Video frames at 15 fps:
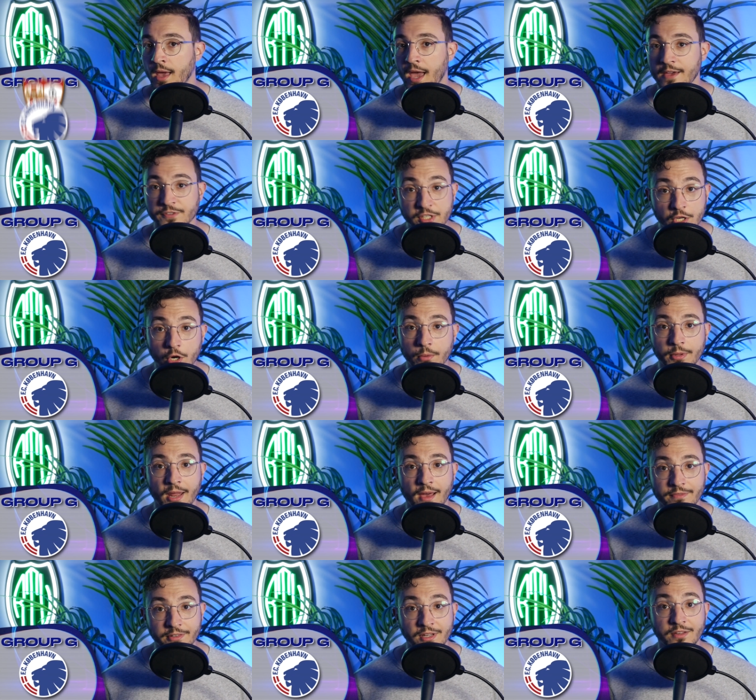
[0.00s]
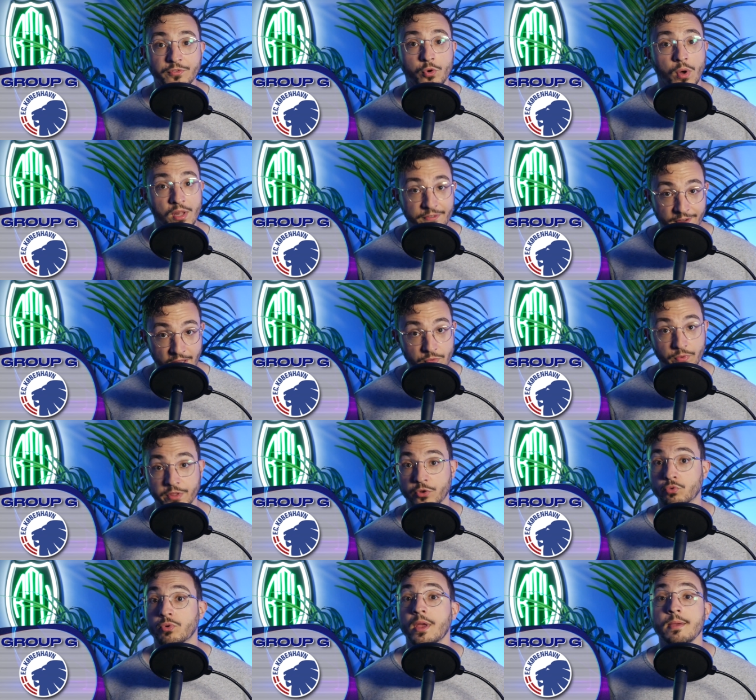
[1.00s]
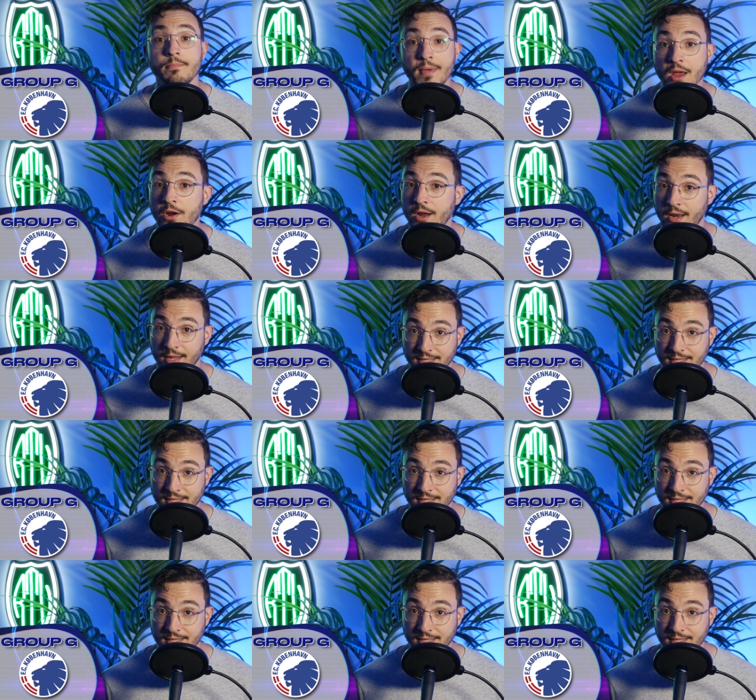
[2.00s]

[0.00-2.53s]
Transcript: FC Kopenhagen have qualified with great merit